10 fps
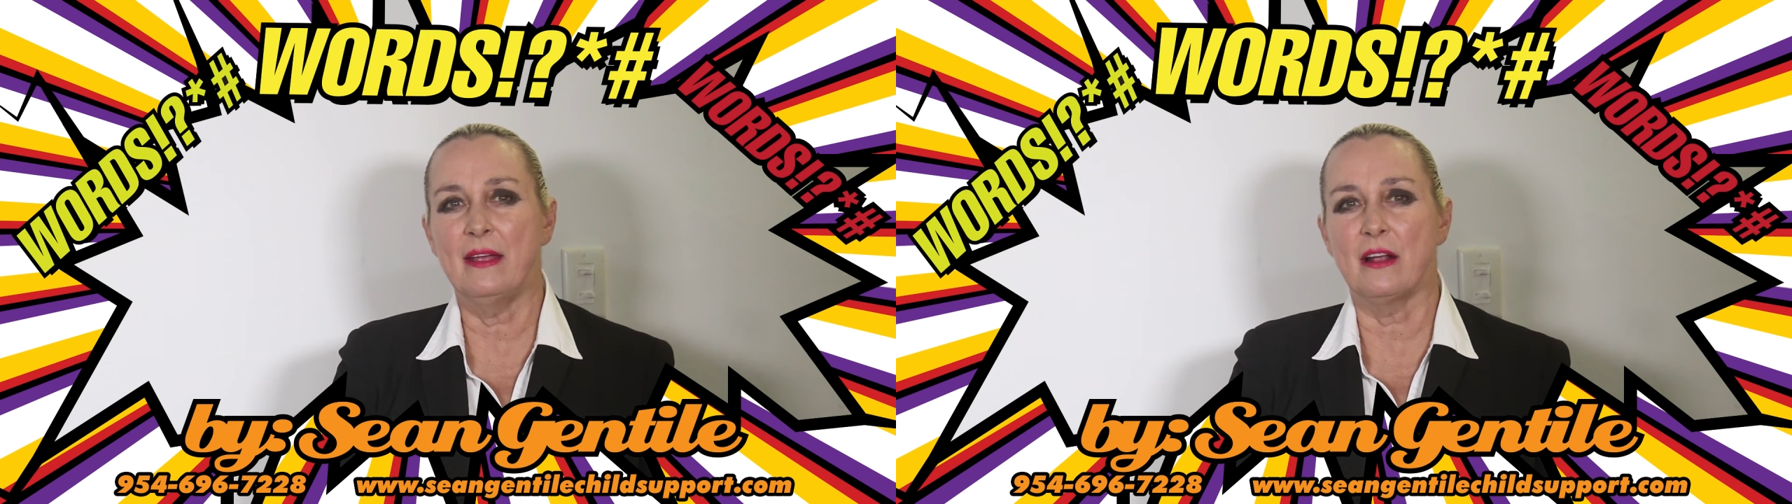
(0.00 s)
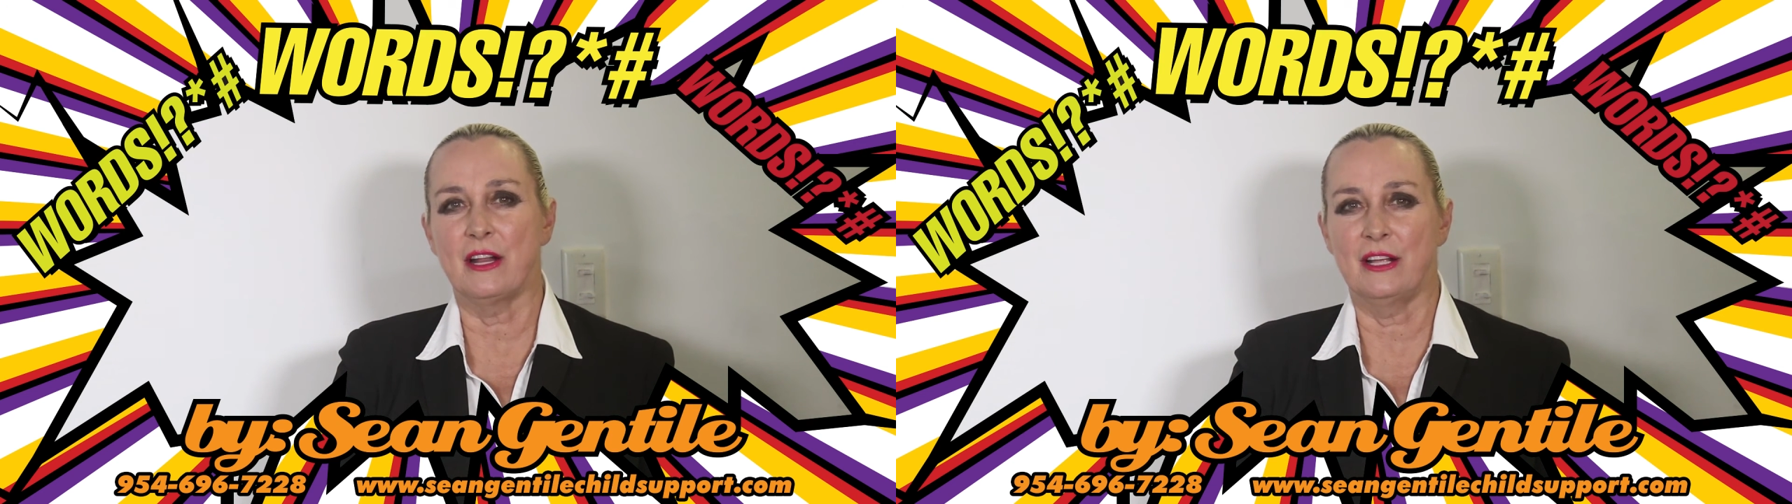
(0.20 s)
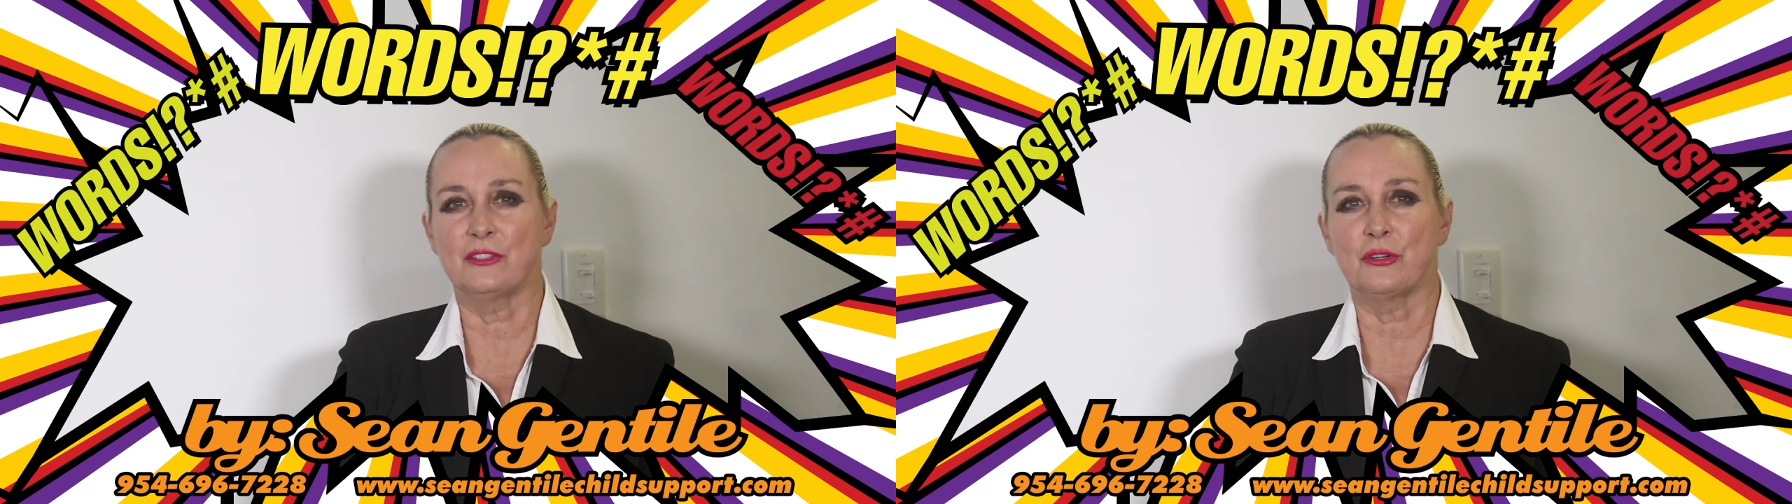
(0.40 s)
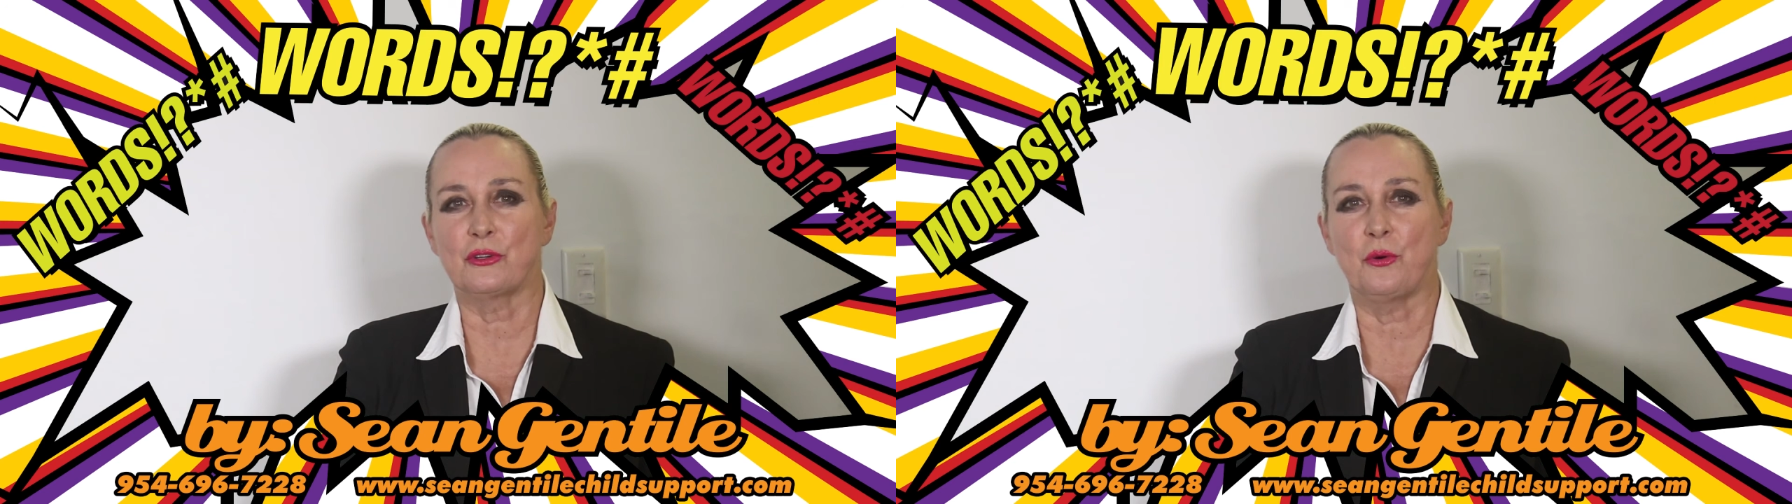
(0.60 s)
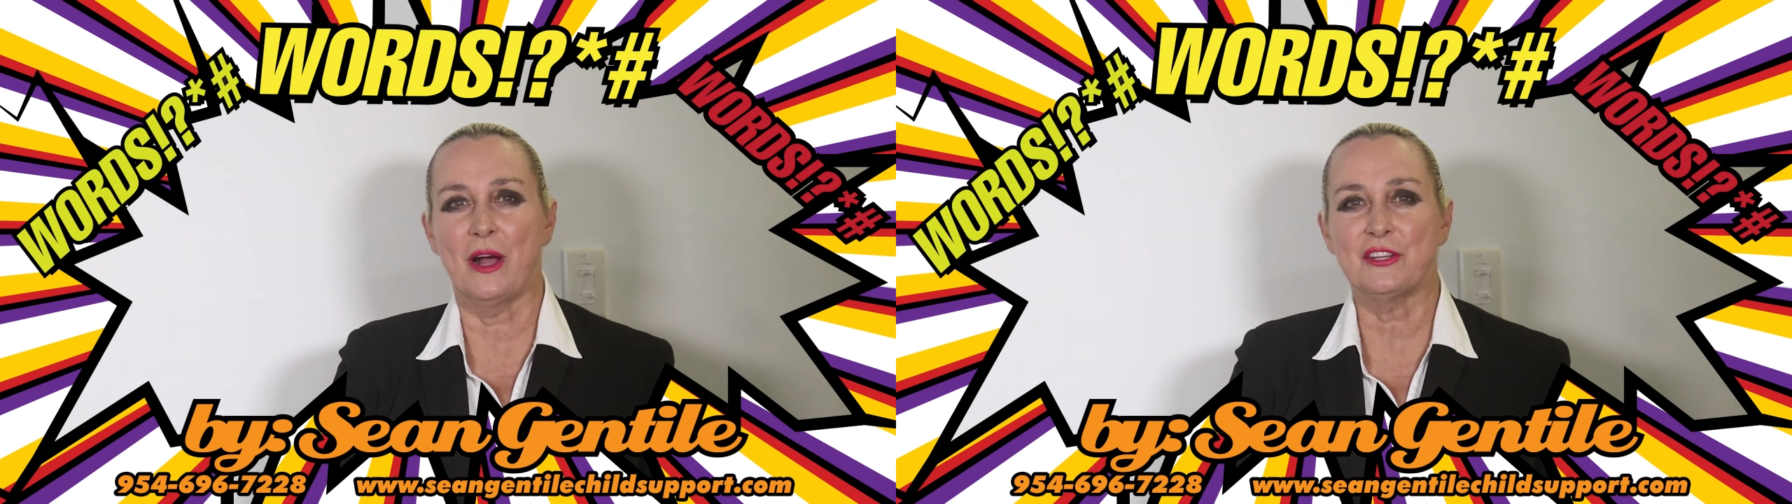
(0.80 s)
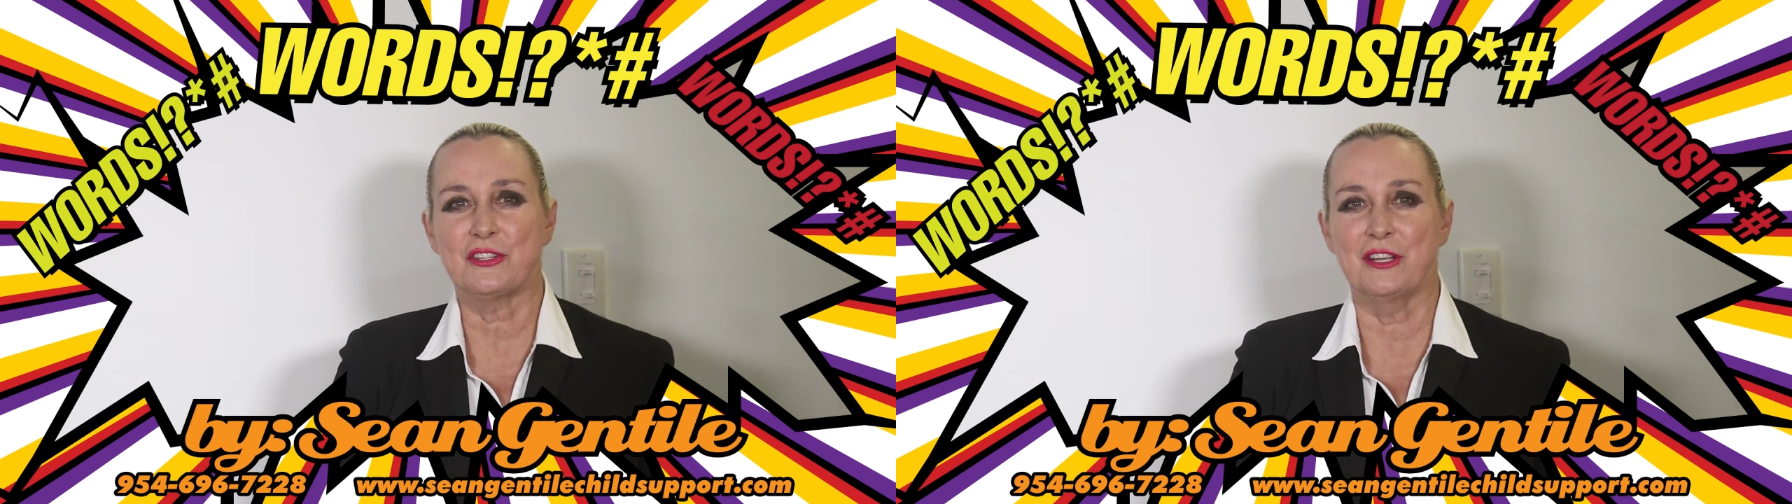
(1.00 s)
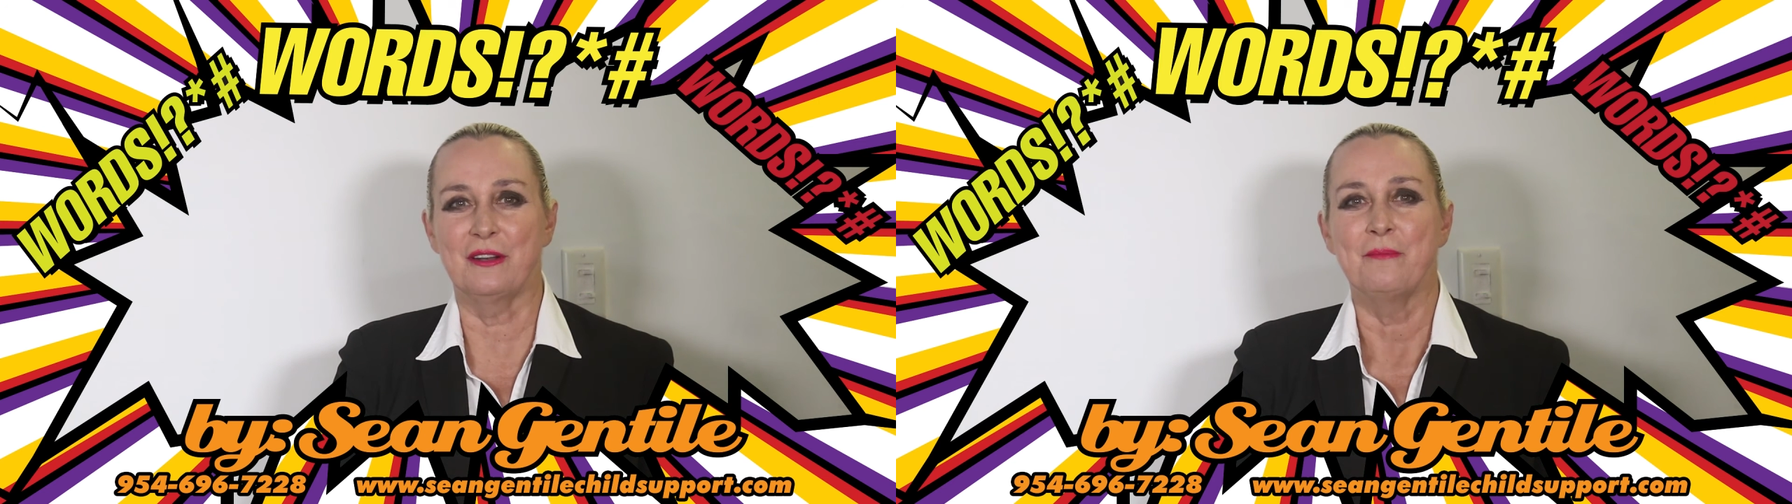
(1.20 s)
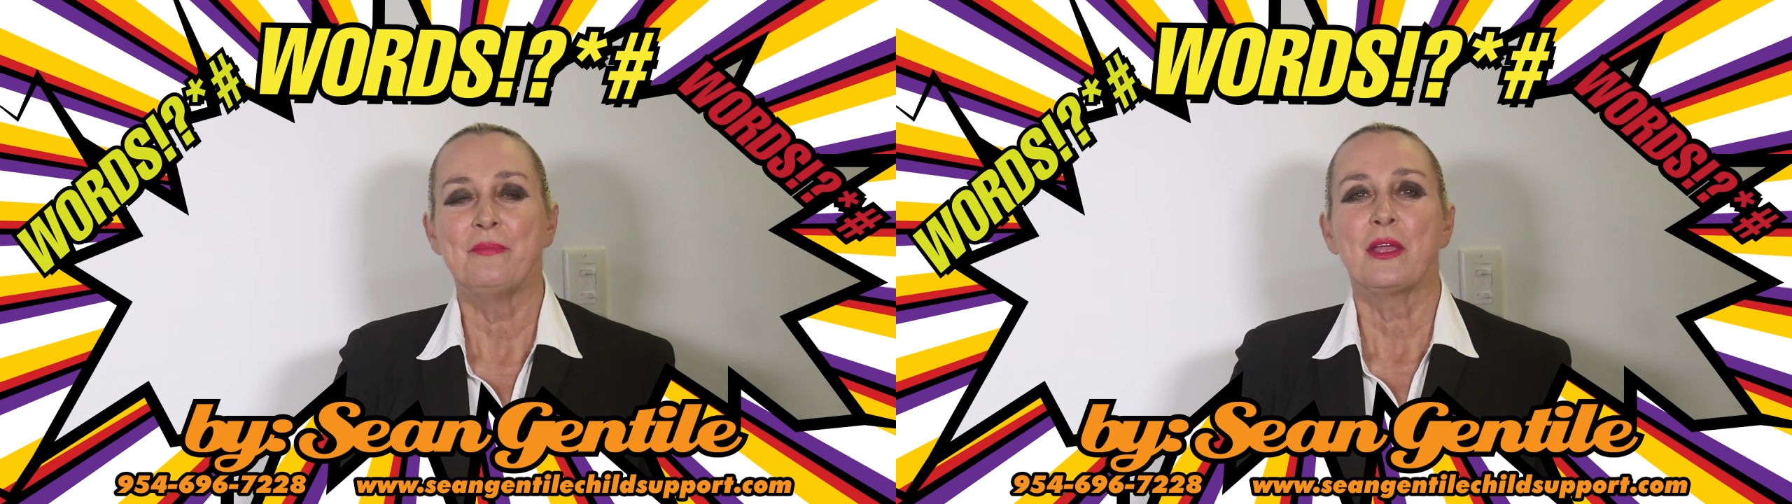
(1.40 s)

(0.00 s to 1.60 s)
an unanswered question